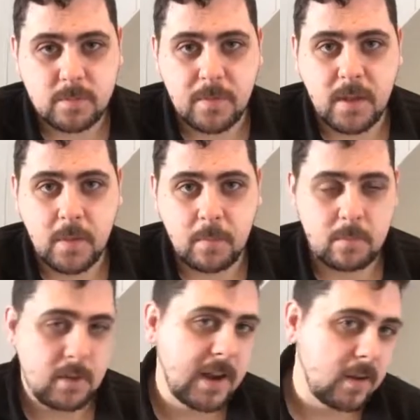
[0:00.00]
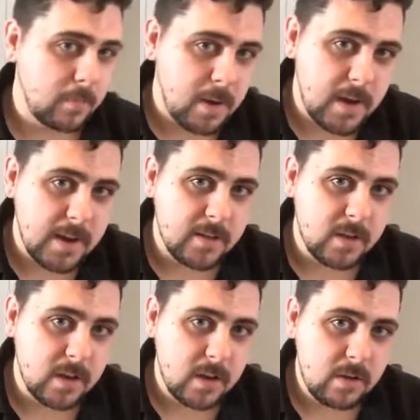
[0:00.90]
with them, can I market to
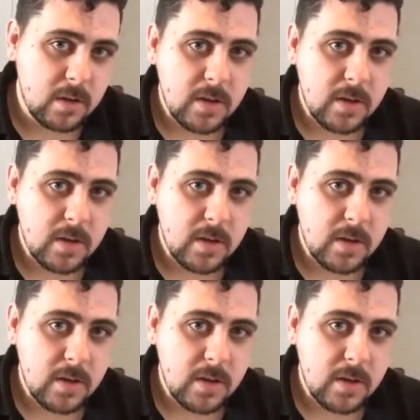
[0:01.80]
you?